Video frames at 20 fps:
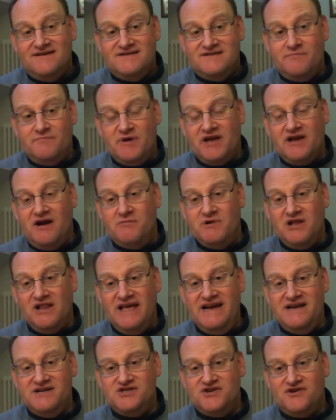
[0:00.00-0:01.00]
to become a
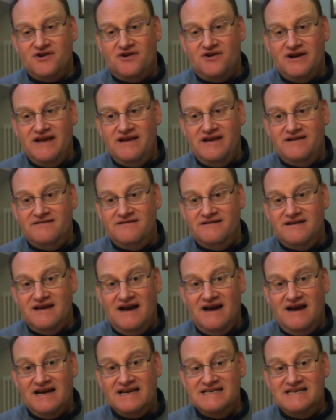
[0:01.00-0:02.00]
lecturer in
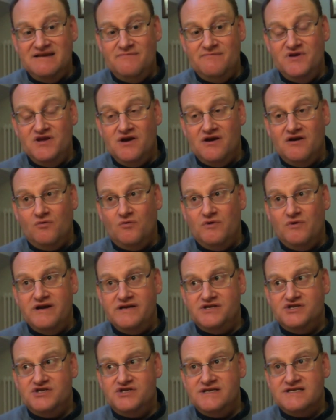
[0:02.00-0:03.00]
academia,
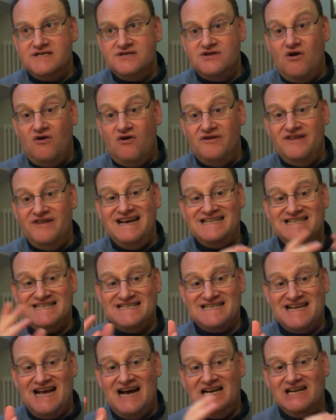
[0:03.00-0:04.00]
which is not
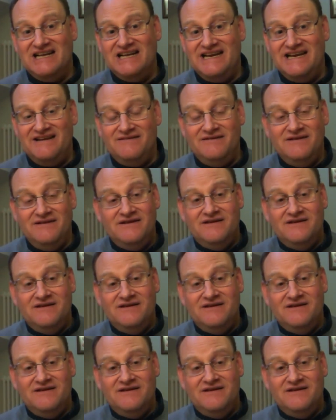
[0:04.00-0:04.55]
necessarily